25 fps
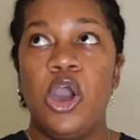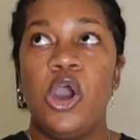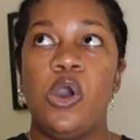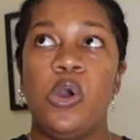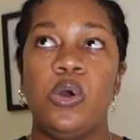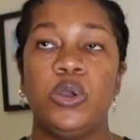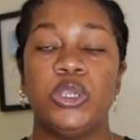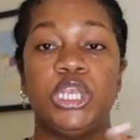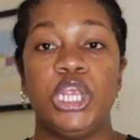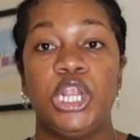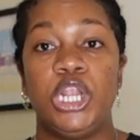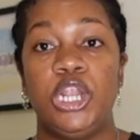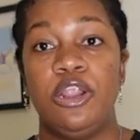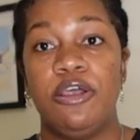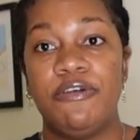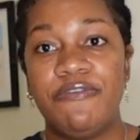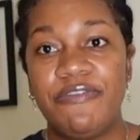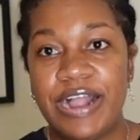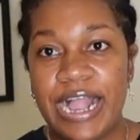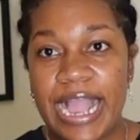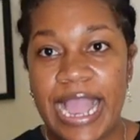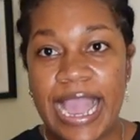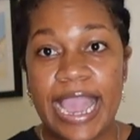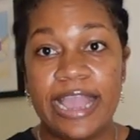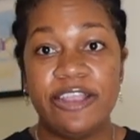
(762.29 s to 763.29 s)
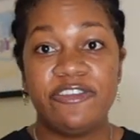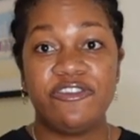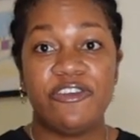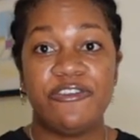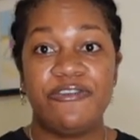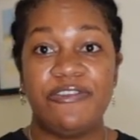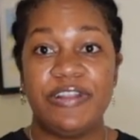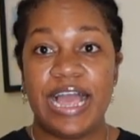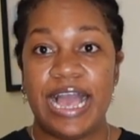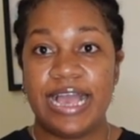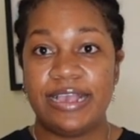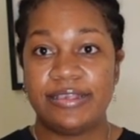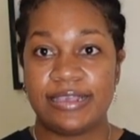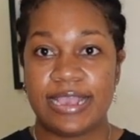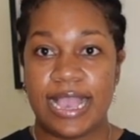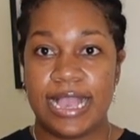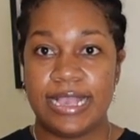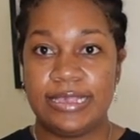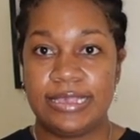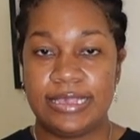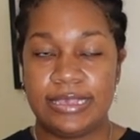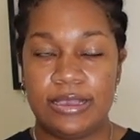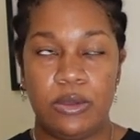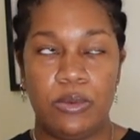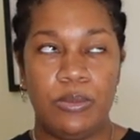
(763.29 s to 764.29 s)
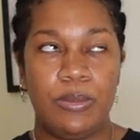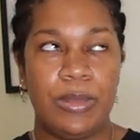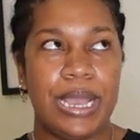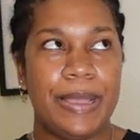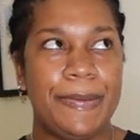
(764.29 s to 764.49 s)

how she loved her Hydro Flask and something.